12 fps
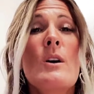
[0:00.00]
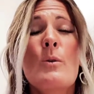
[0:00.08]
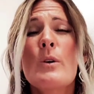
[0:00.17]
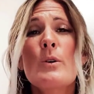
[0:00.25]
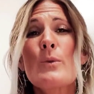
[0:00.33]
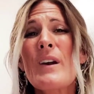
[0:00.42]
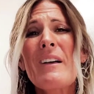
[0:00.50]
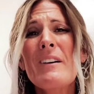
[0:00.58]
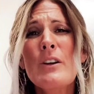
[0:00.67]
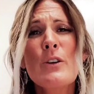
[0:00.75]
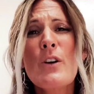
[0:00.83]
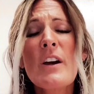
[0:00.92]
When in
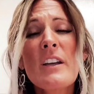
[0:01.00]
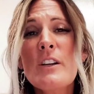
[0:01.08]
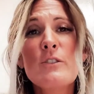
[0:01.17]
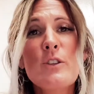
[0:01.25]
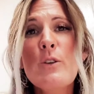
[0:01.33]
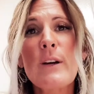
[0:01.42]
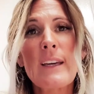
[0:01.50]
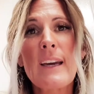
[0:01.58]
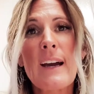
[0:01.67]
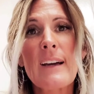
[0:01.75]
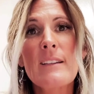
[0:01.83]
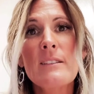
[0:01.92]
reality, you're not going to do it,
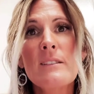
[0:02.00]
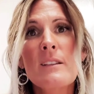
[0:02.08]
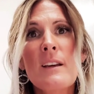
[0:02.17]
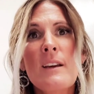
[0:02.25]
guys,